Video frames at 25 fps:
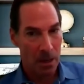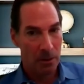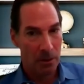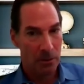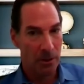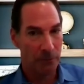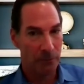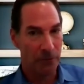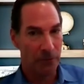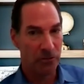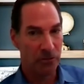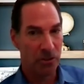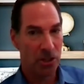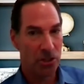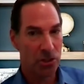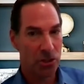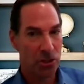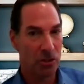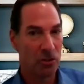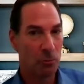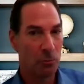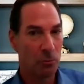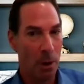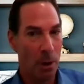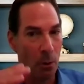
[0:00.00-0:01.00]
the
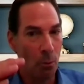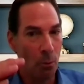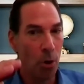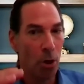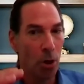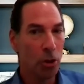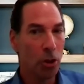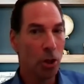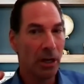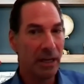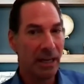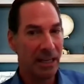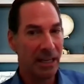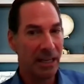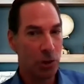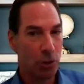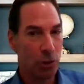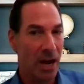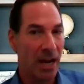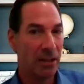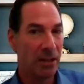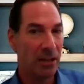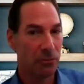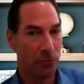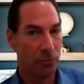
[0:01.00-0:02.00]
physicians, but we'll look at
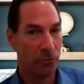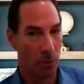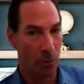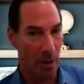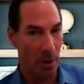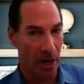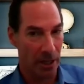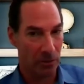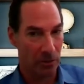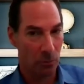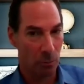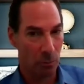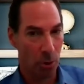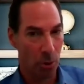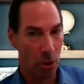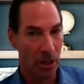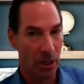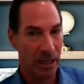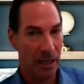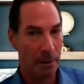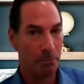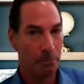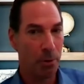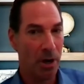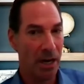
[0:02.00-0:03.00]
transfer rates. We'll
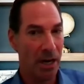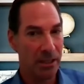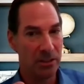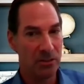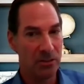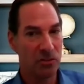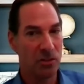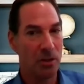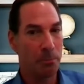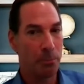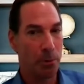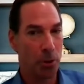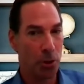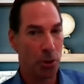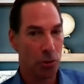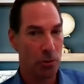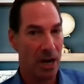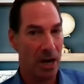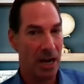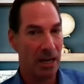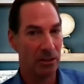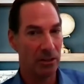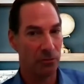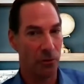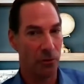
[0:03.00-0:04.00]
look at pregnancy per
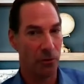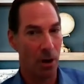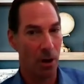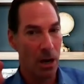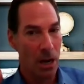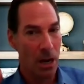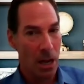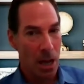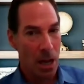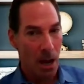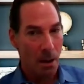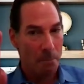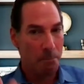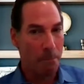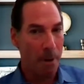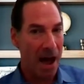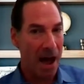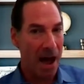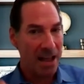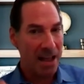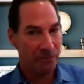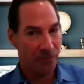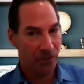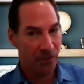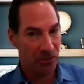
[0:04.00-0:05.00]
transfer
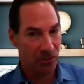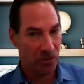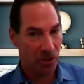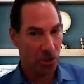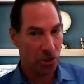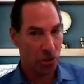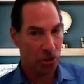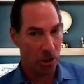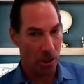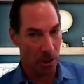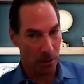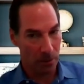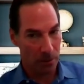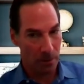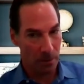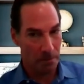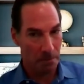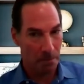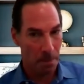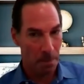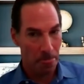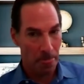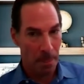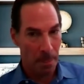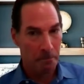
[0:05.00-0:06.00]
by physician
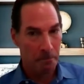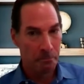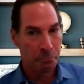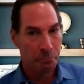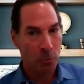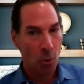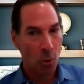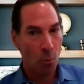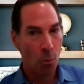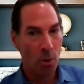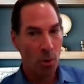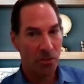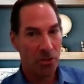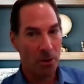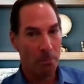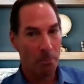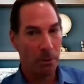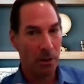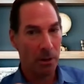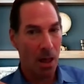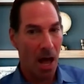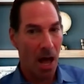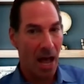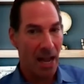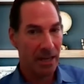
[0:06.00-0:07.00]
with a
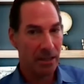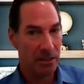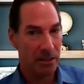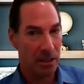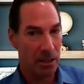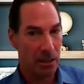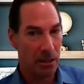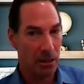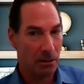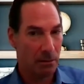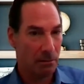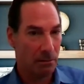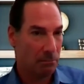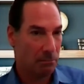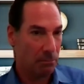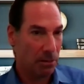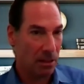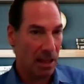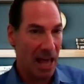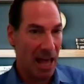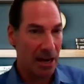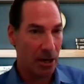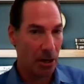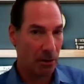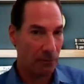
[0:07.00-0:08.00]
blinded
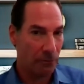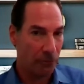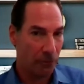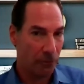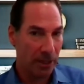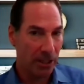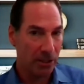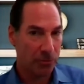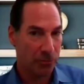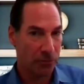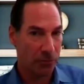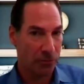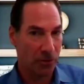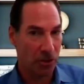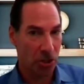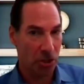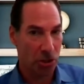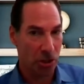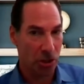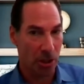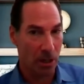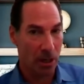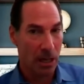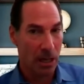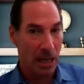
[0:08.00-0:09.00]
letter for each
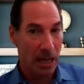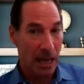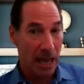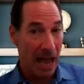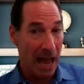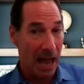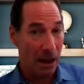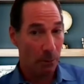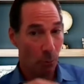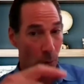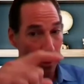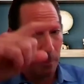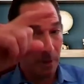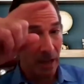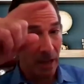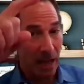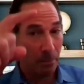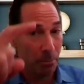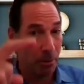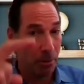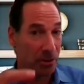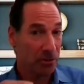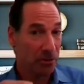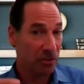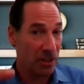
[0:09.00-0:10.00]
physician. And we'll be
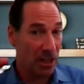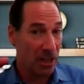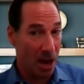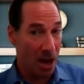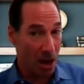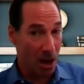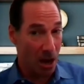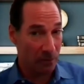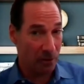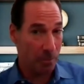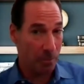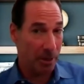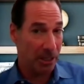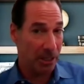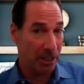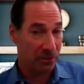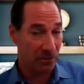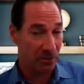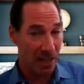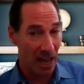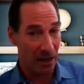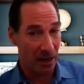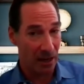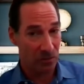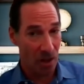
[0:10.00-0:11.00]
able to see how everybody
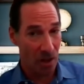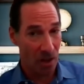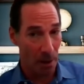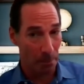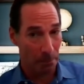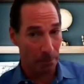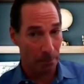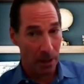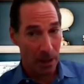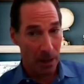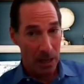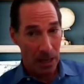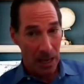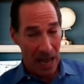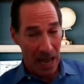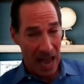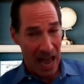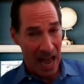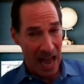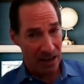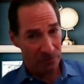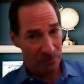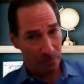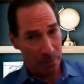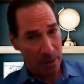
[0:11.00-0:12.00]
stacks up.
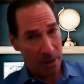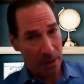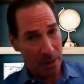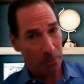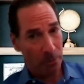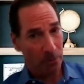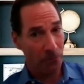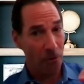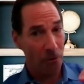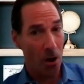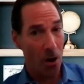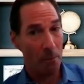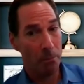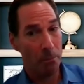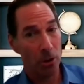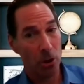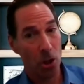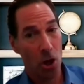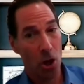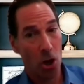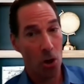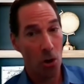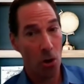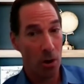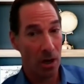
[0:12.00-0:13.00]
And if people fall
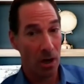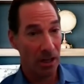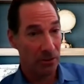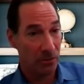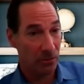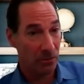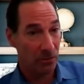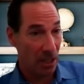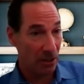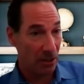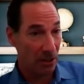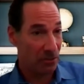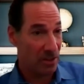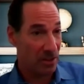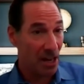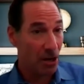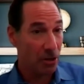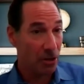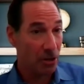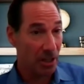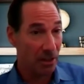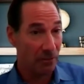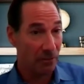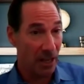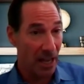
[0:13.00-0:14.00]
below a, a
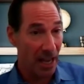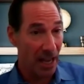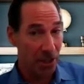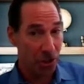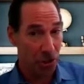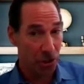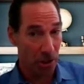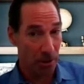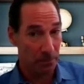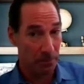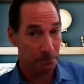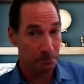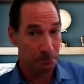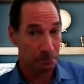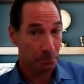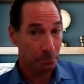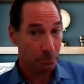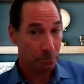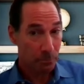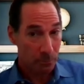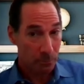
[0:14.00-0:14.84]
standard deviation,